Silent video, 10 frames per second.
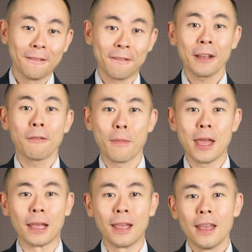Think with
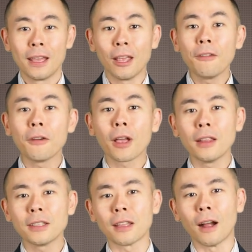me. If you
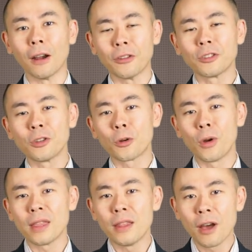can start to
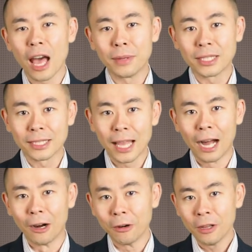create new habits
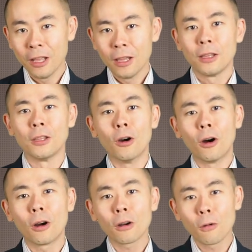now,
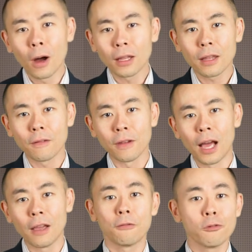your quality of
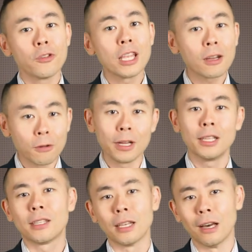life will
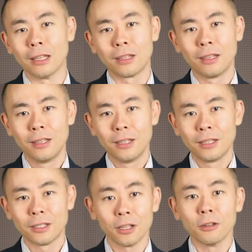increase a lot.
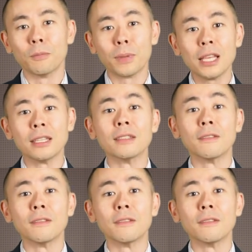So please